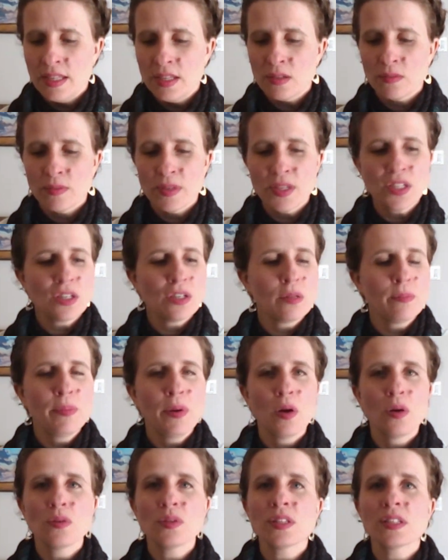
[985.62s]
original
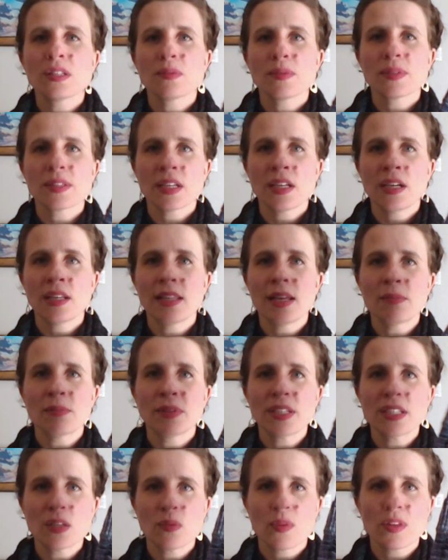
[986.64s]
post, it was a
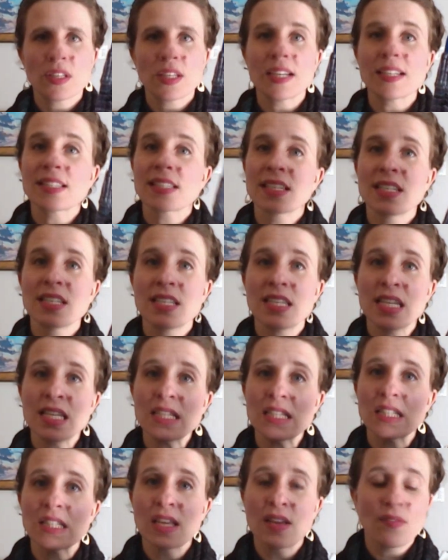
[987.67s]
collaboration with Tuscan
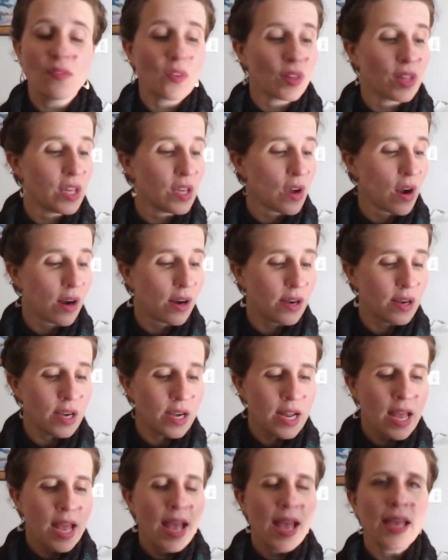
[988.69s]
Knits for the yarn.
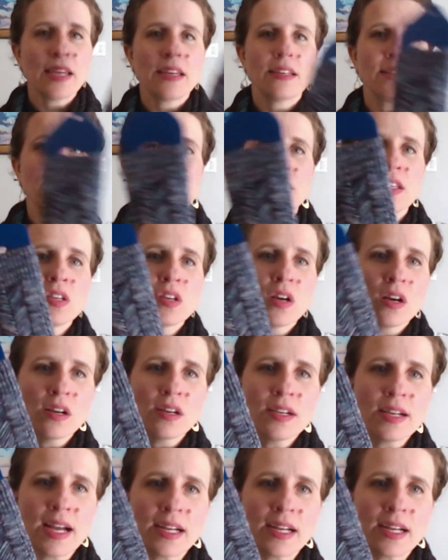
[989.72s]
And the yarn